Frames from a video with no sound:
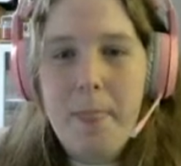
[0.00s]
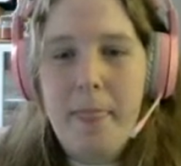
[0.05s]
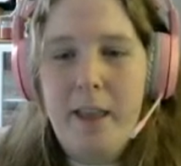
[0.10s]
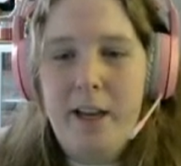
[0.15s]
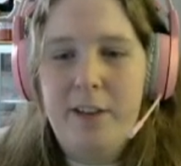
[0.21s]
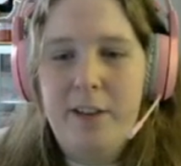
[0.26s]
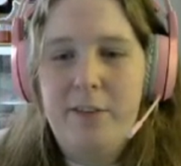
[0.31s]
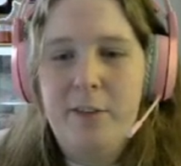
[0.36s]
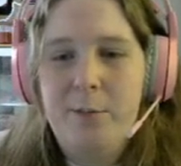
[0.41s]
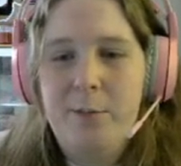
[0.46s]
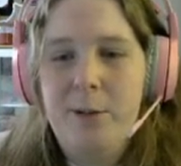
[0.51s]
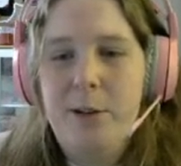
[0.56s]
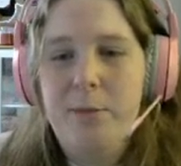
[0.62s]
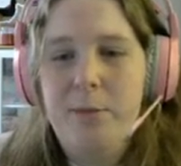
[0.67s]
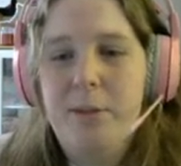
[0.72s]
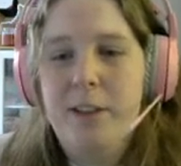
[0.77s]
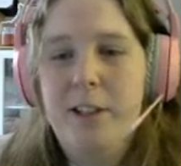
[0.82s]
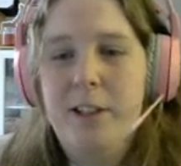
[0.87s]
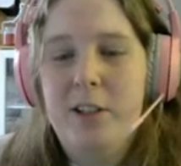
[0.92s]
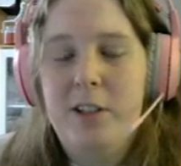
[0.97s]
and
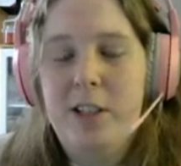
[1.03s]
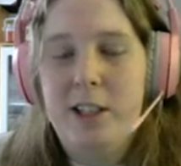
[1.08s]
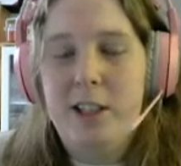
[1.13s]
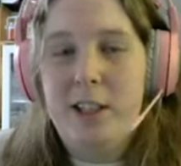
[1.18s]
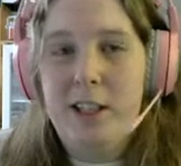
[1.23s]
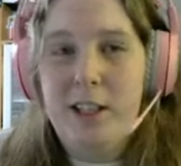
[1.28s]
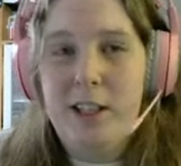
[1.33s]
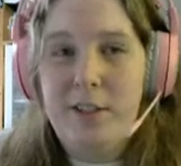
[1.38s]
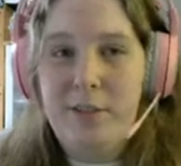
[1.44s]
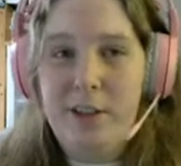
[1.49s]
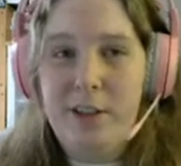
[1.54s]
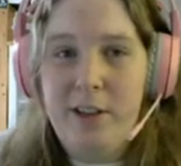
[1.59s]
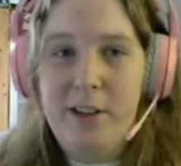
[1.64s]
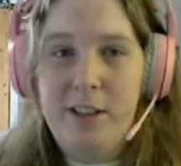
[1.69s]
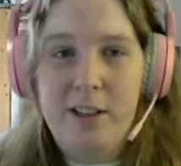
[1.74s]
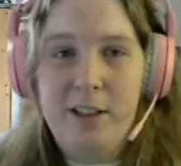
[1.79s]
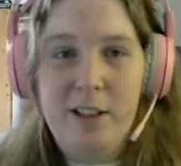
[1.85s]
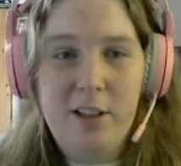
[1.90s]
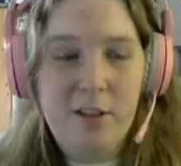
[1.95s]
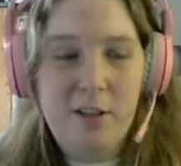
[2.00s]
Republic, you take the elevator
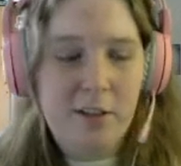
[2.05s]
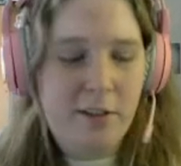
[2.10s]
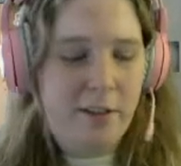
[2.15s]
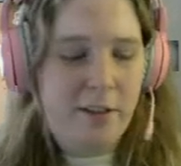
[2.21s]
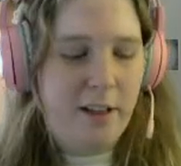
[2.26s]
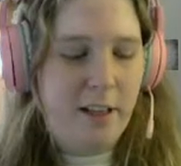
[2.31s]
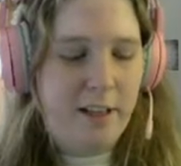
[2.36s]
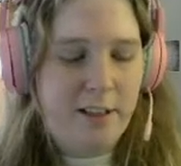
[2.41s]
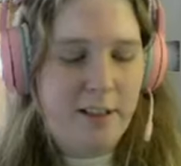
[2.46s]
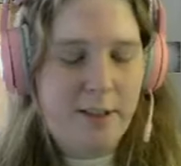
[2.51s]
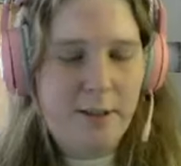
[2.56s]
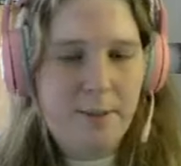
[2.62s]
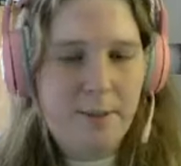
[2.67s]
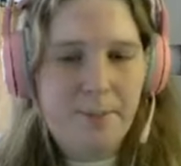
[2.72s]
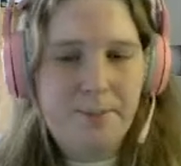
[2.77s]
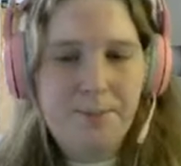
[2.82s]
at the north end.